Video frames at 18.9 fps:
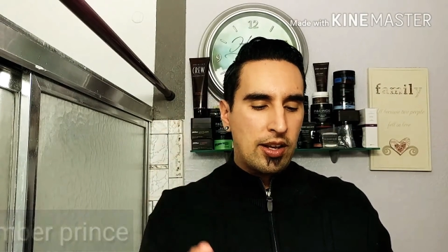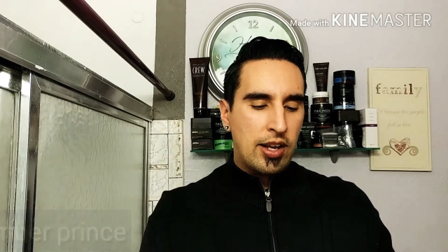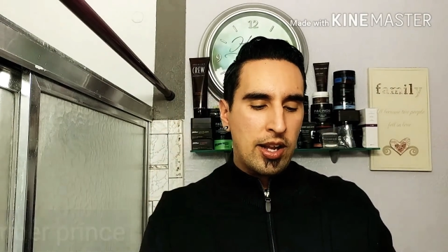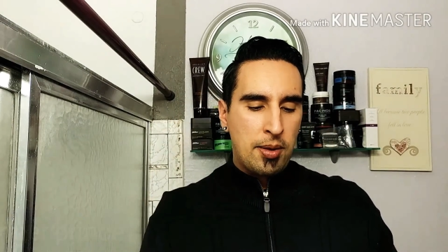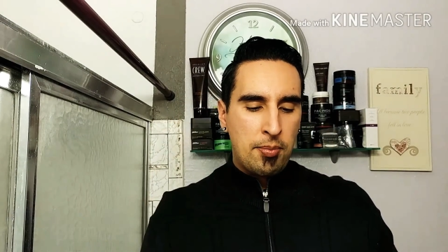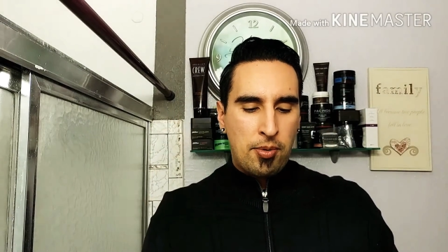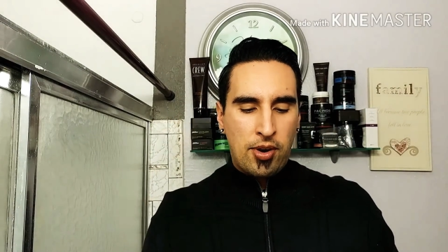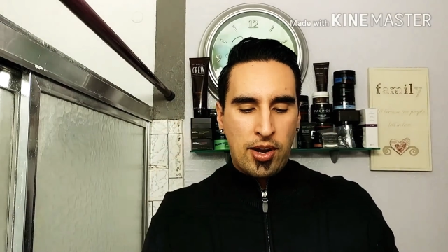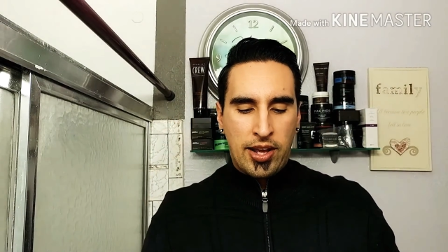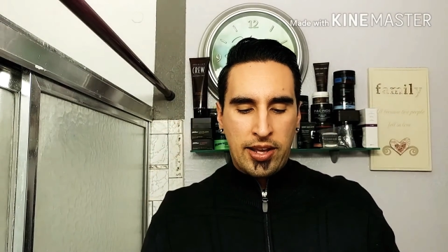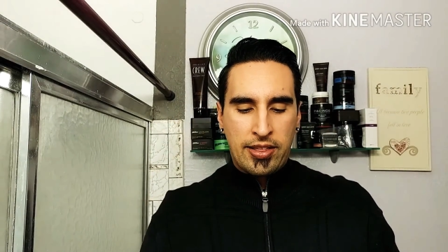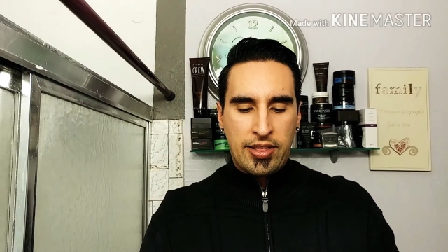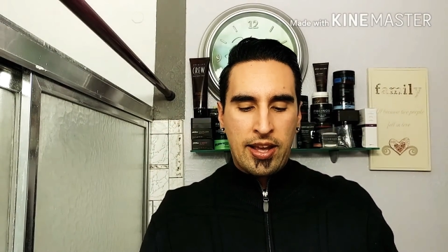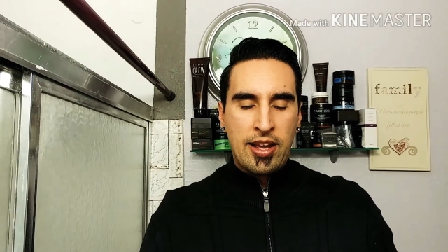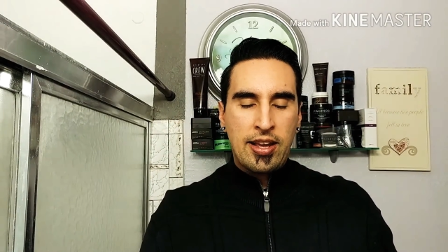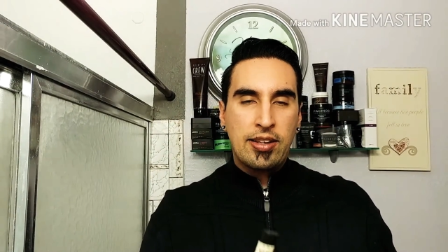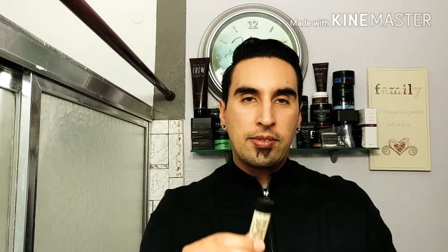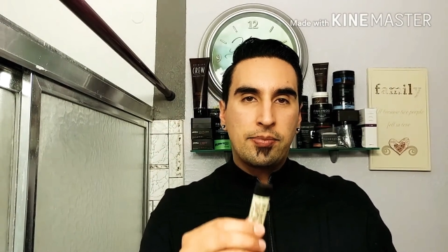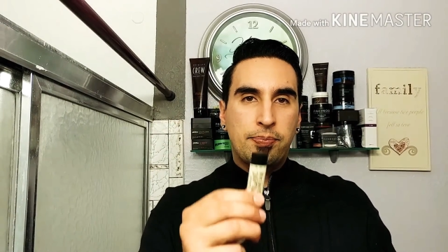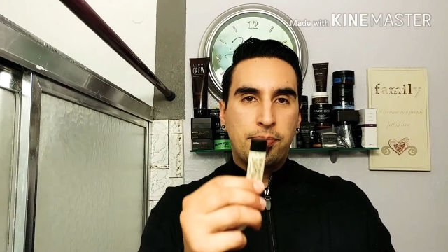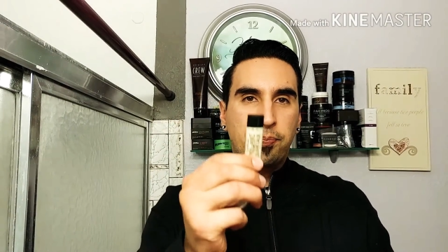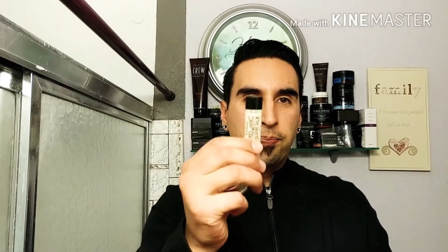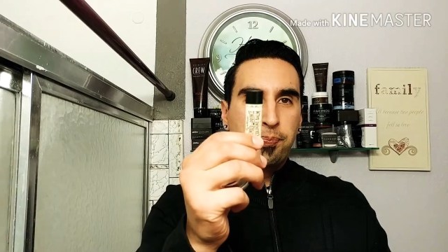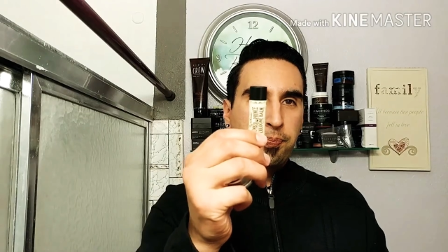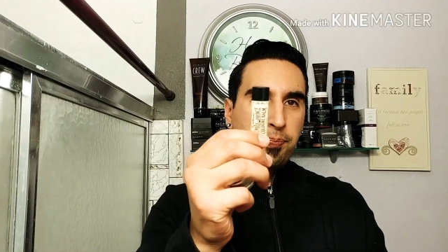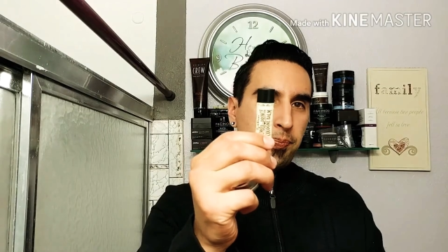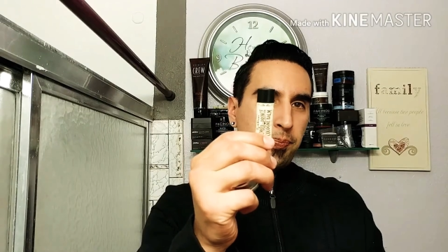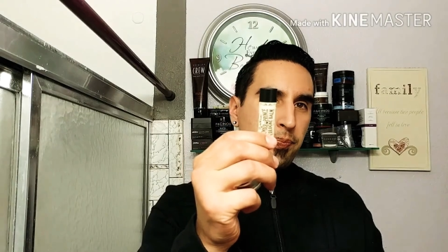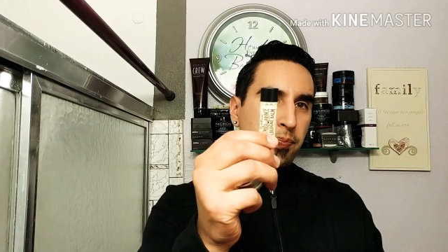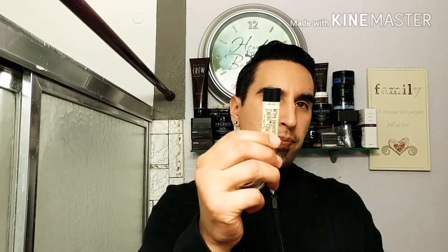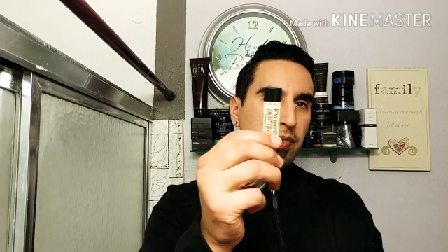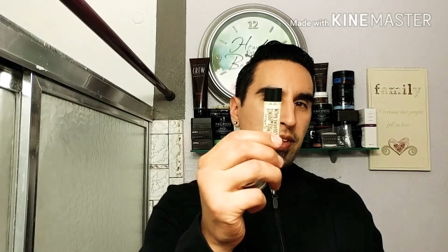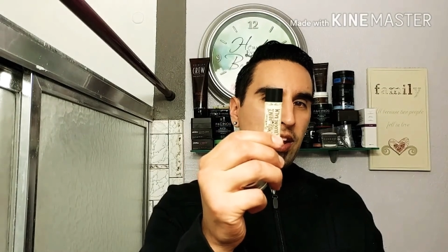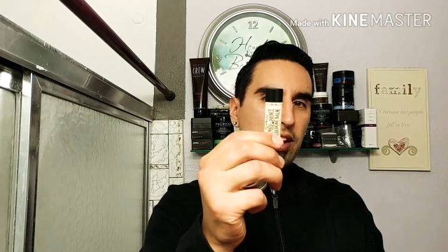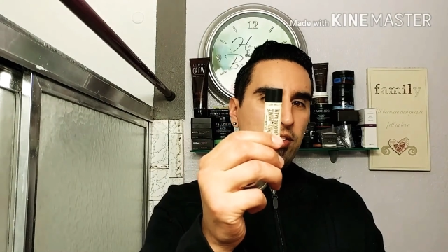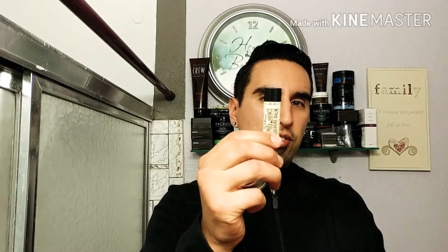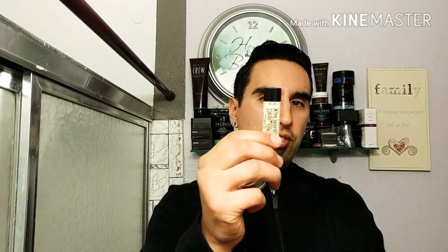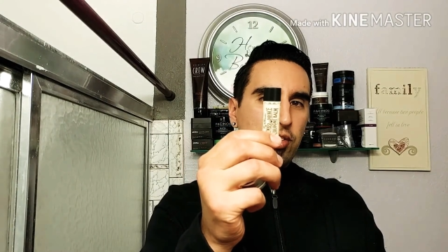label like that.
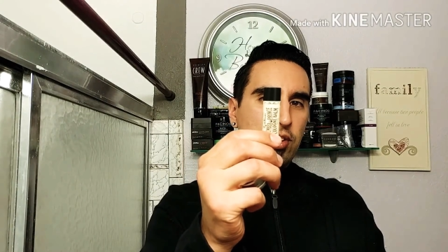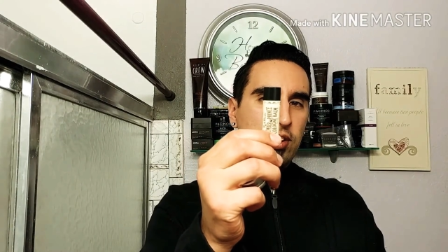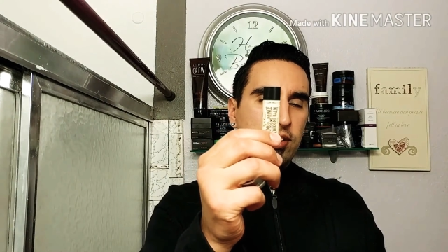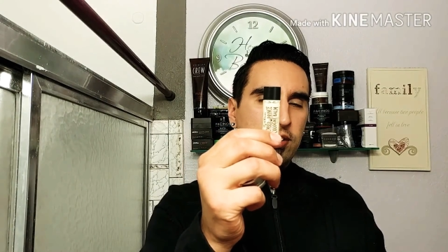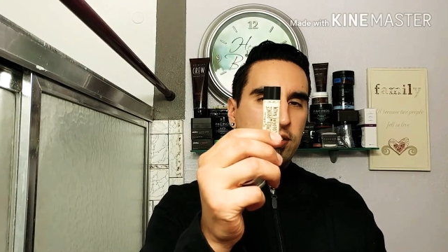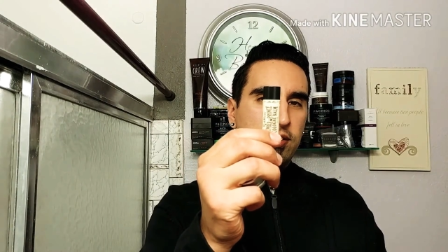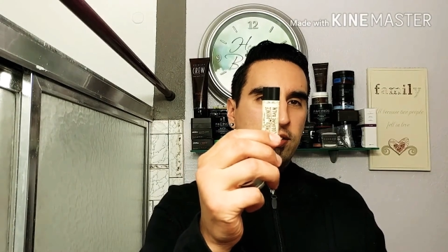As you can